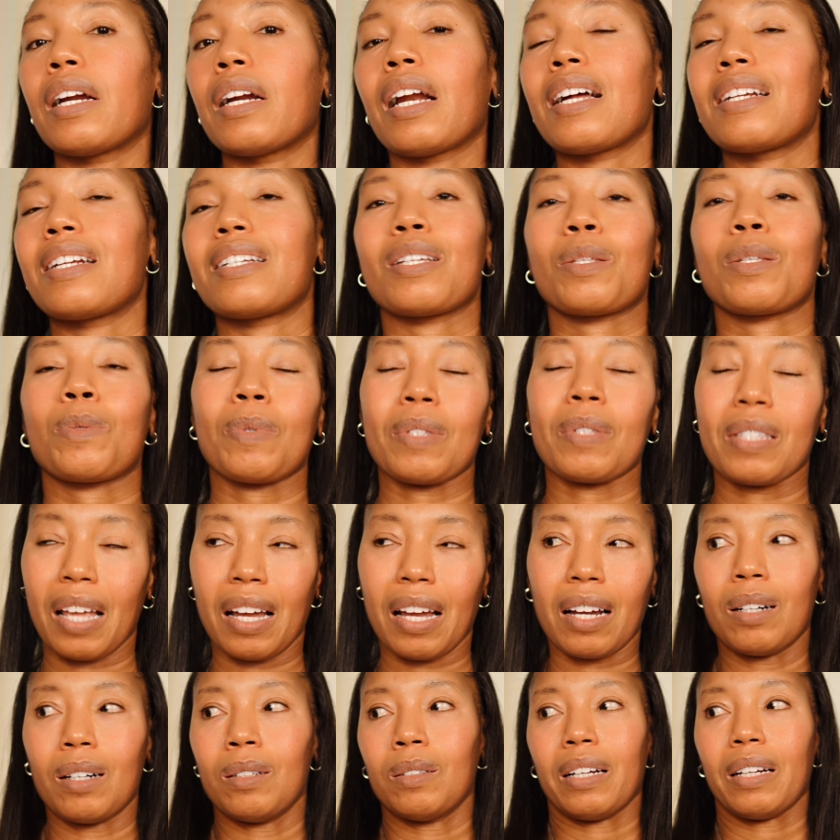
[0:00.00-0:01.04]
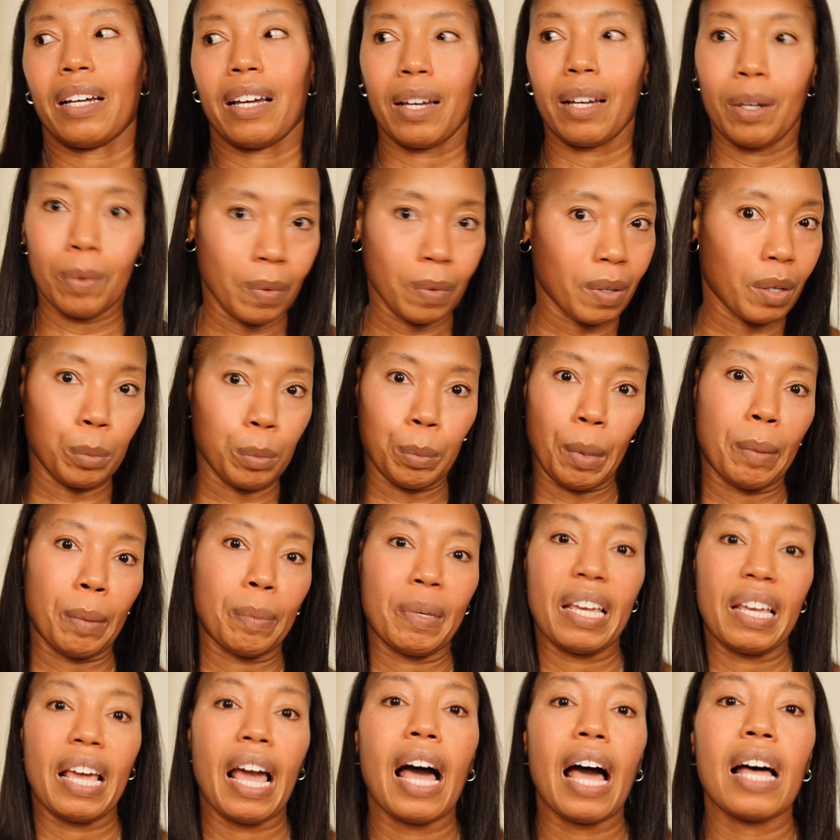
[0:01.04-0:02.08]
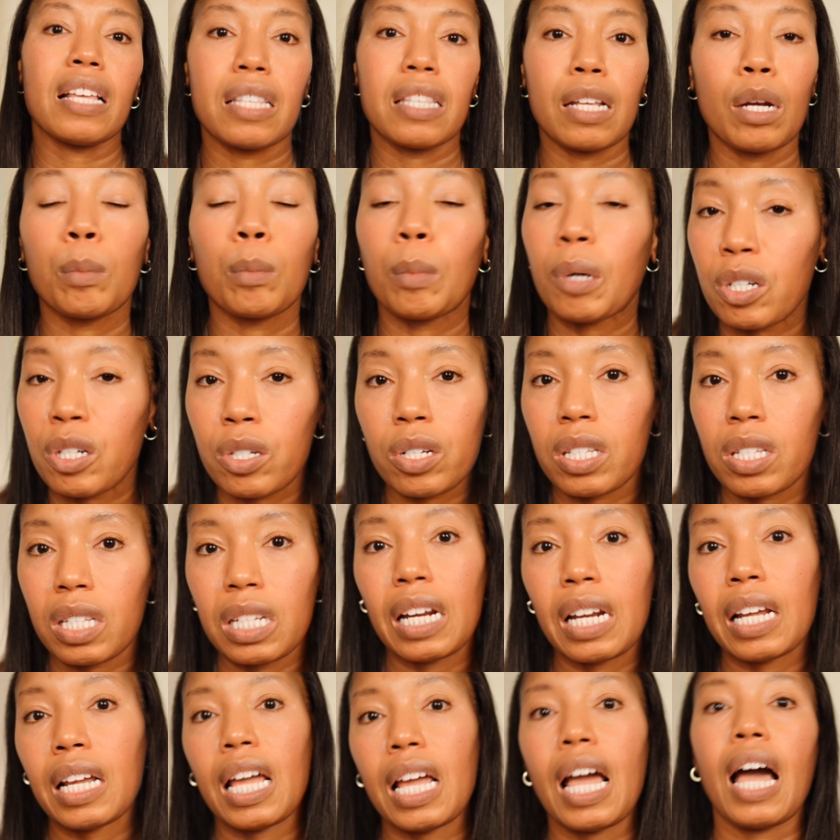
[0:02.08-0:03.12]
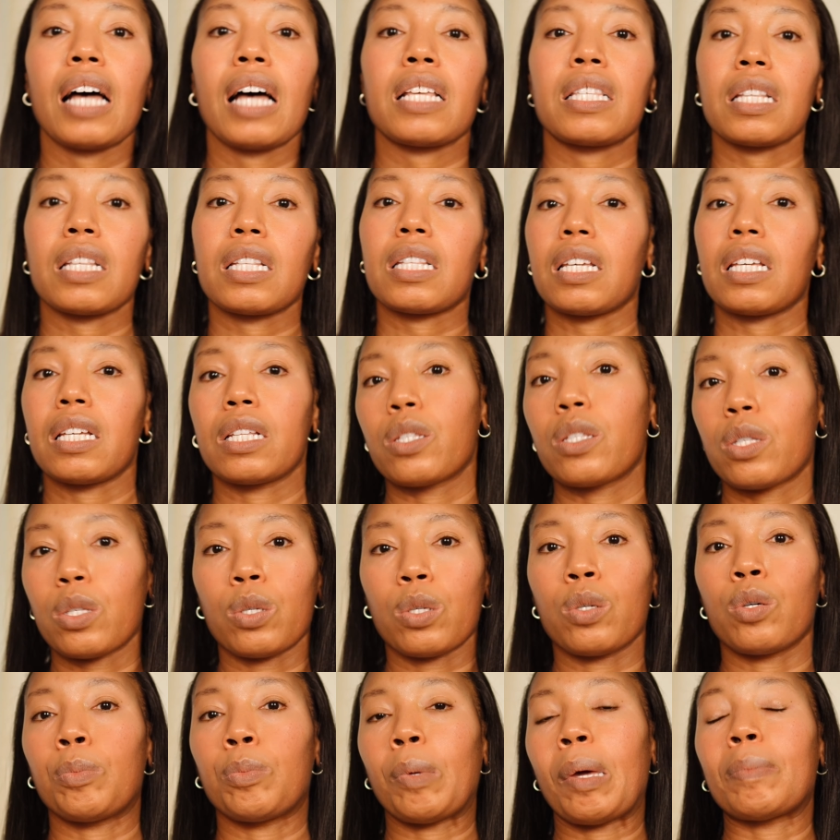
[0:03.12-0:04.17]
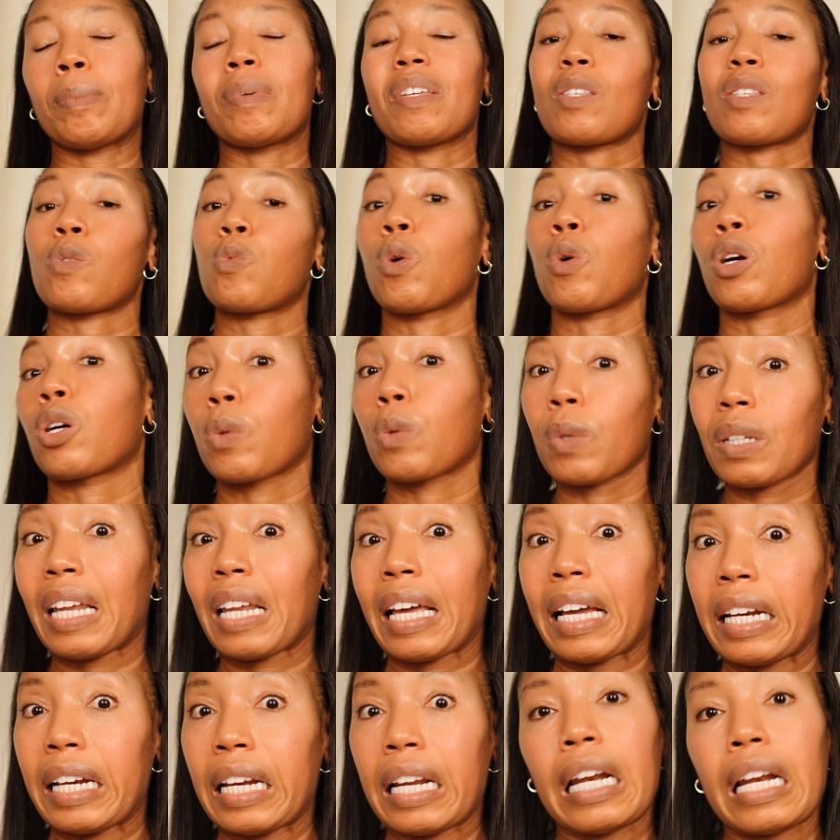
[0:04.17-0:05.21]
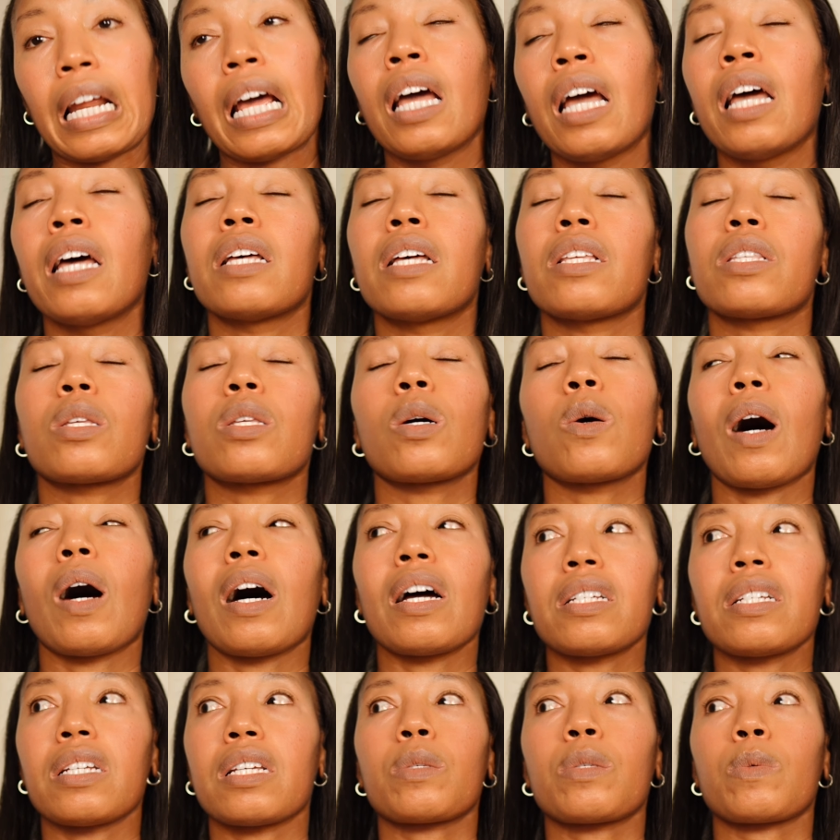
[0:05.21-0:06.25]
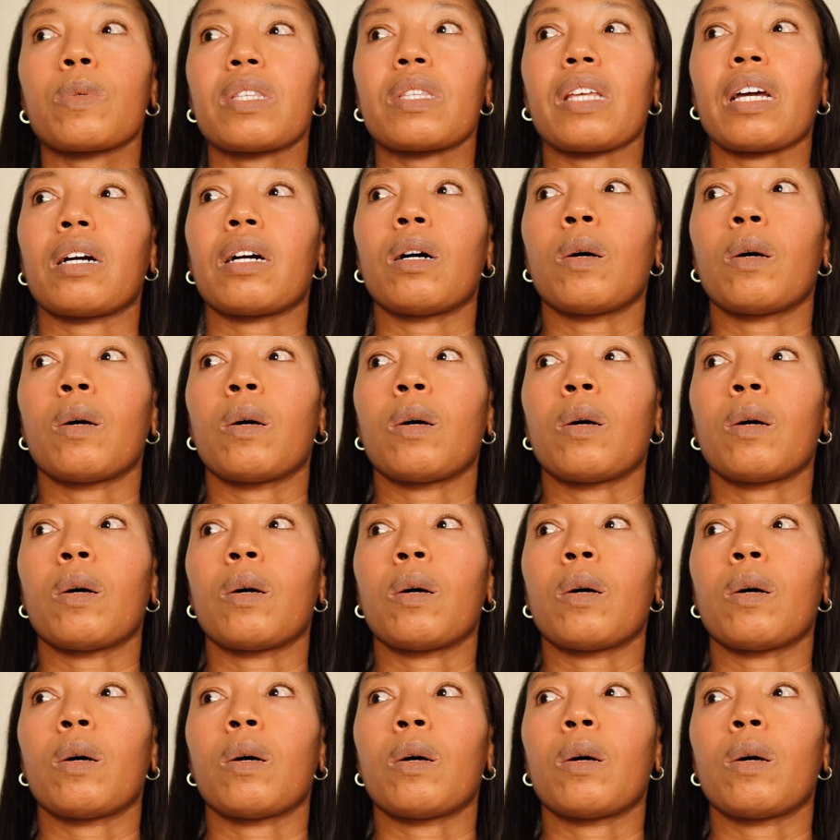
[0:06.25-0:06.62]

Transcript: And I just was like, okay, well, maybe he has an emergency that he has to tend to. Maybe it's work related. So I just was like,